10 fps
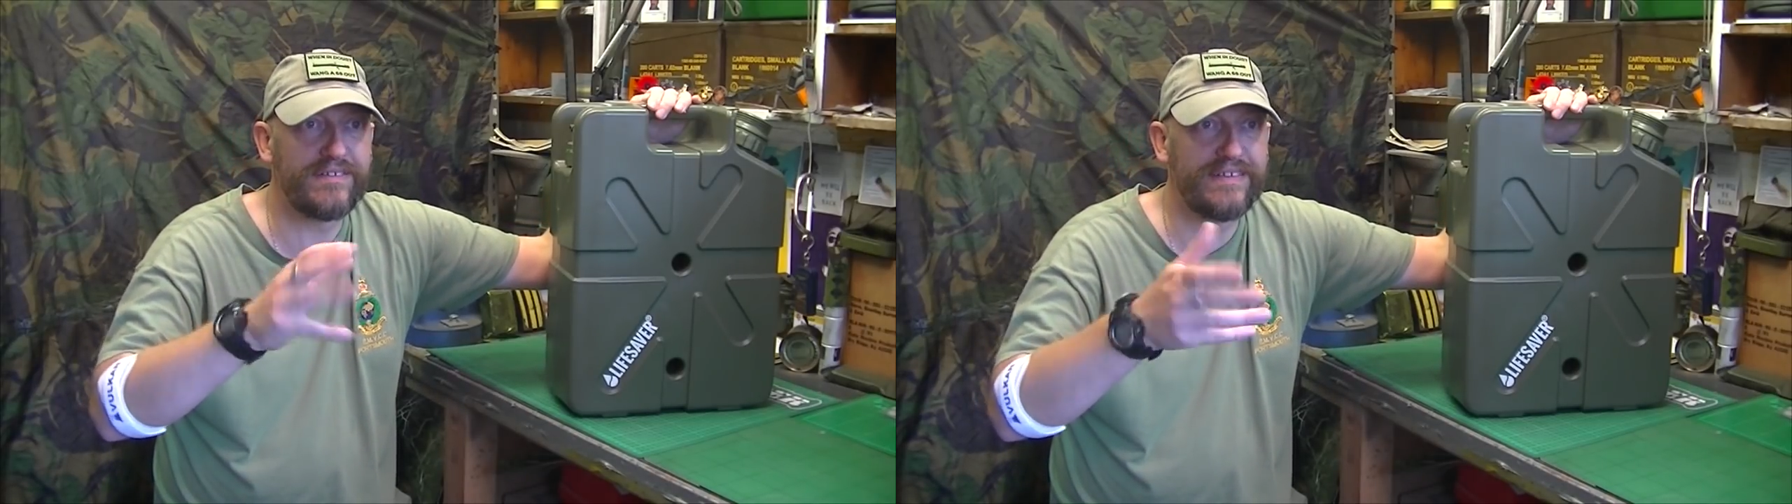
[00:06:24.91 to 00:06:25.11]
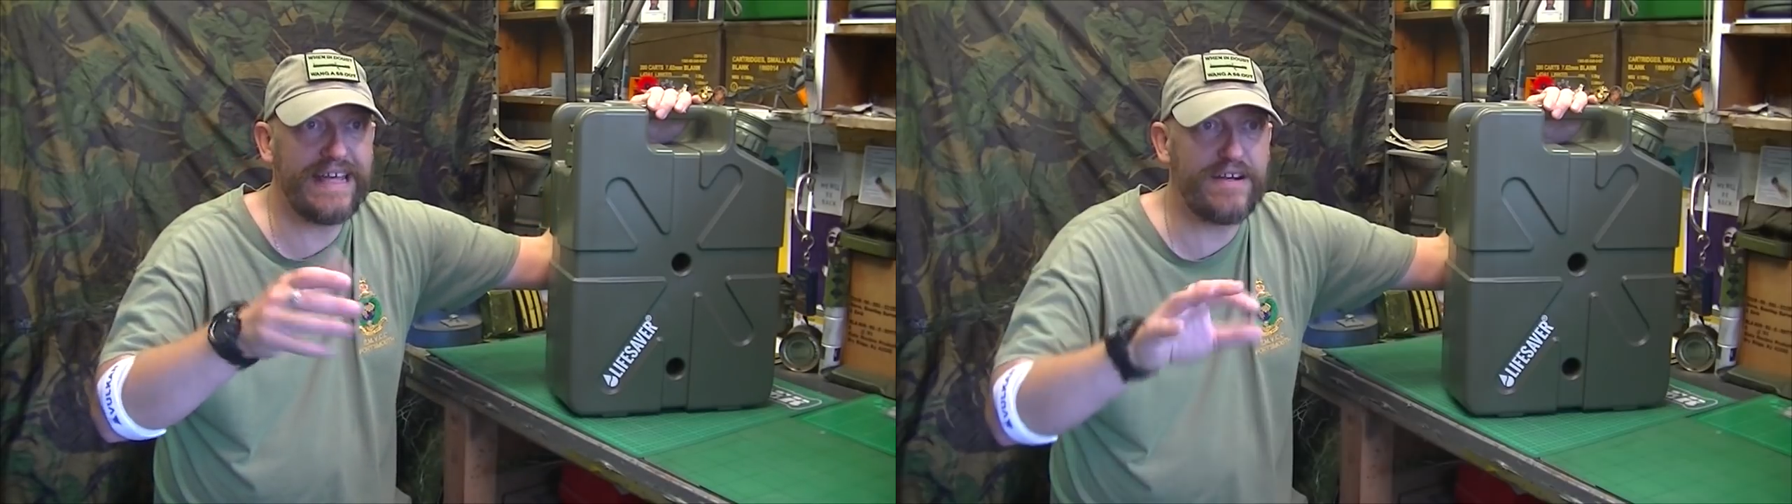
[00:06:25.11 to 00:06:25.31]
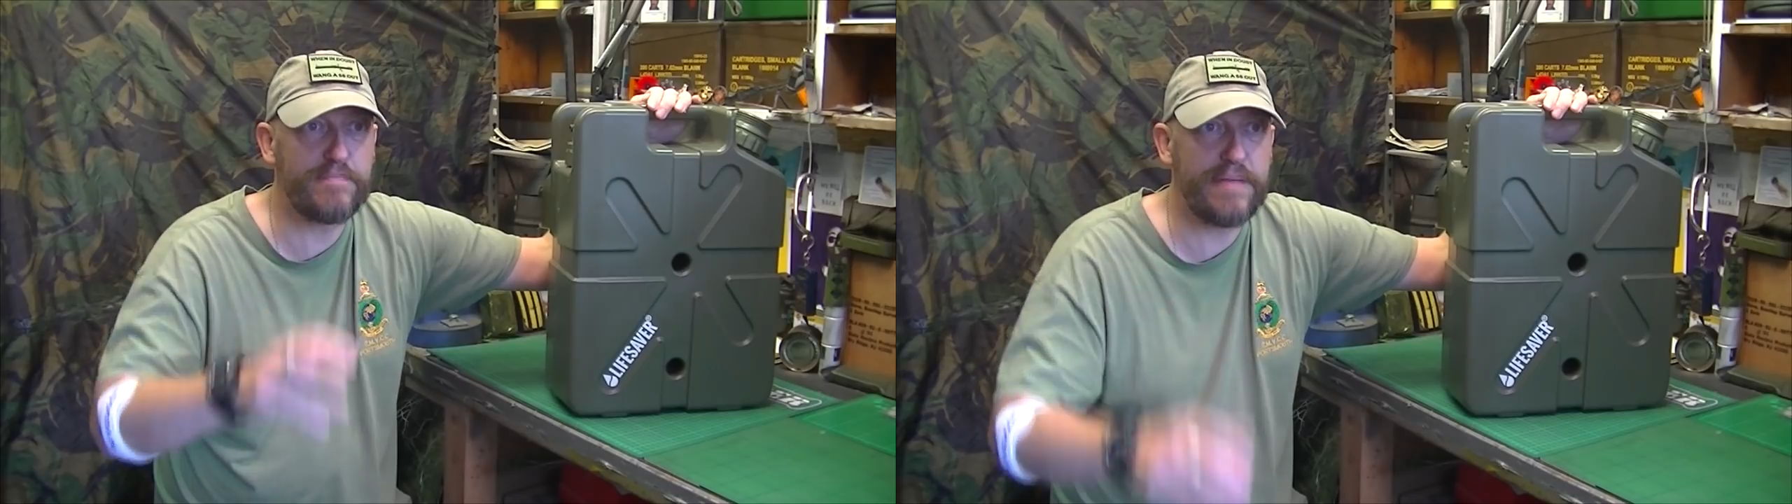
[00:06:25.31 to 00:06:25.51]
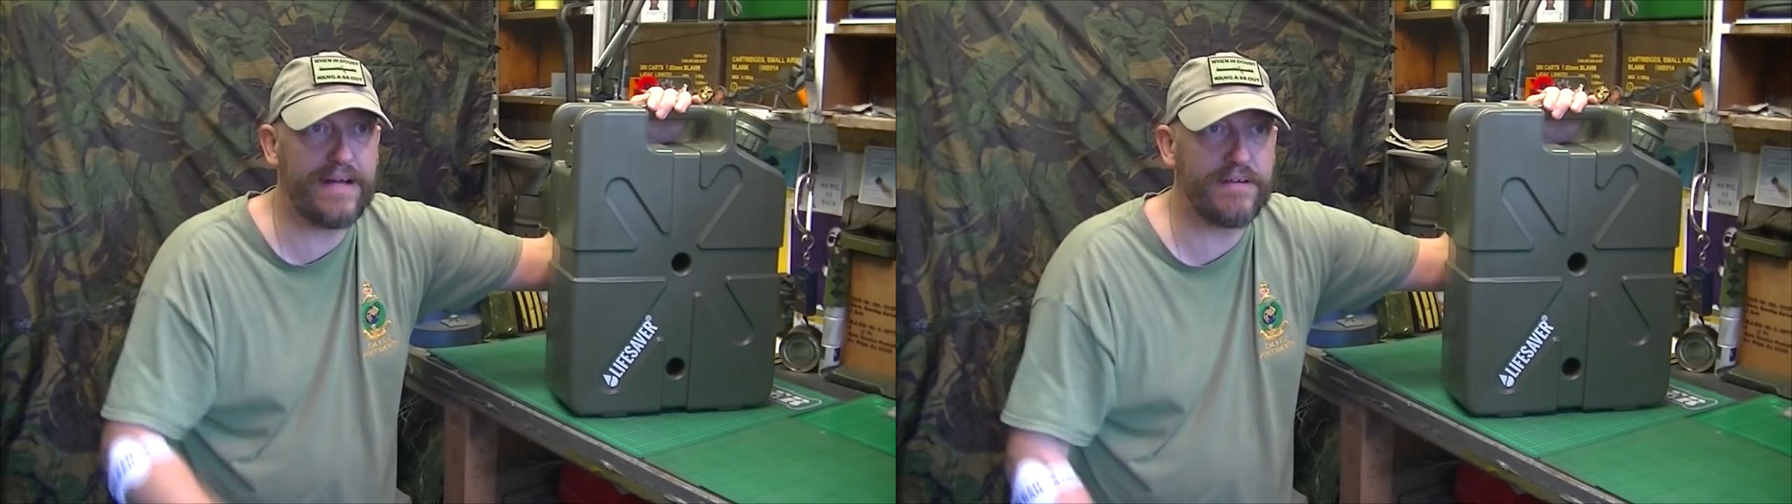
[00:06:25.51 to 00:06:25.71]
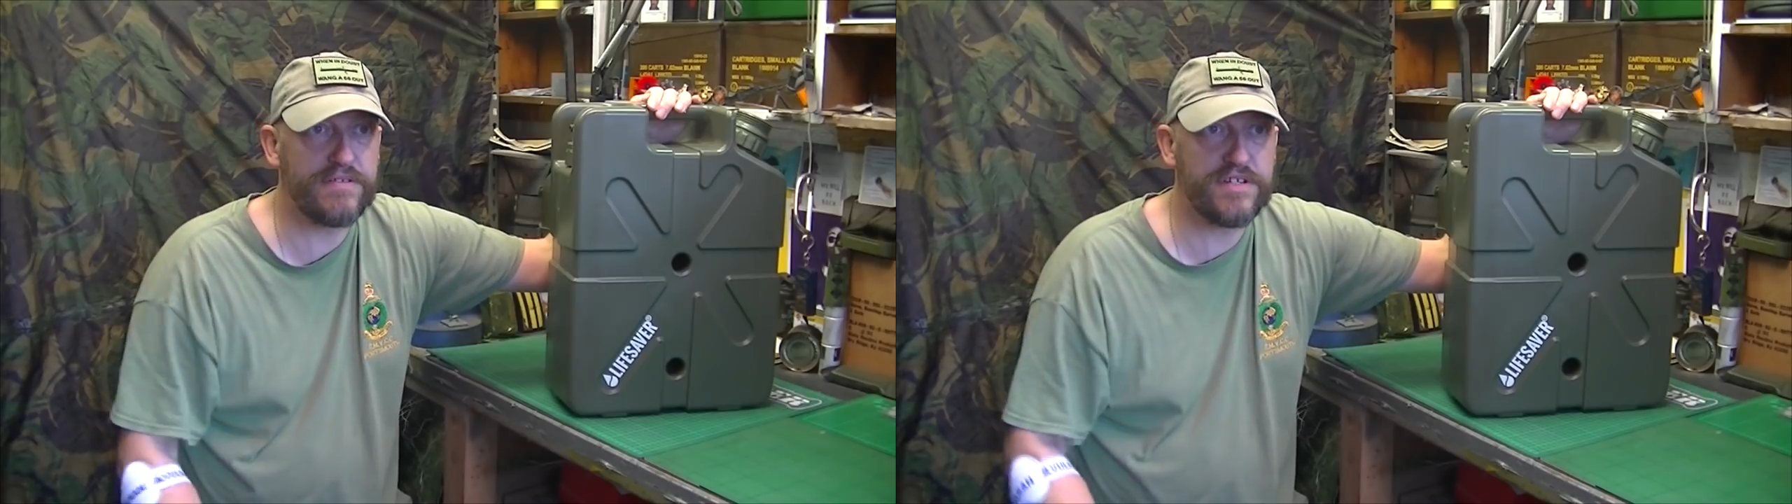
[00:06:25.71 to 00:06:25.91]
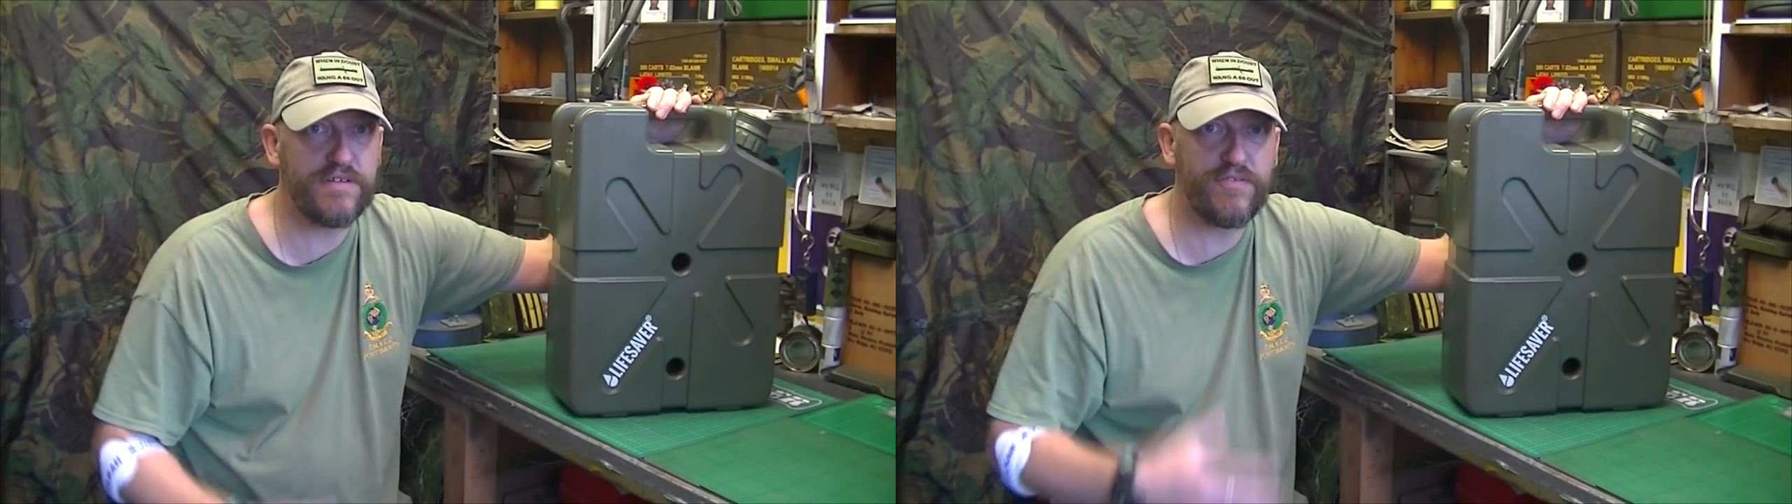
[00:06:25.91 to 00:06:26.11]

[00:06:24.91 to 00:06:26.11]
thereabouts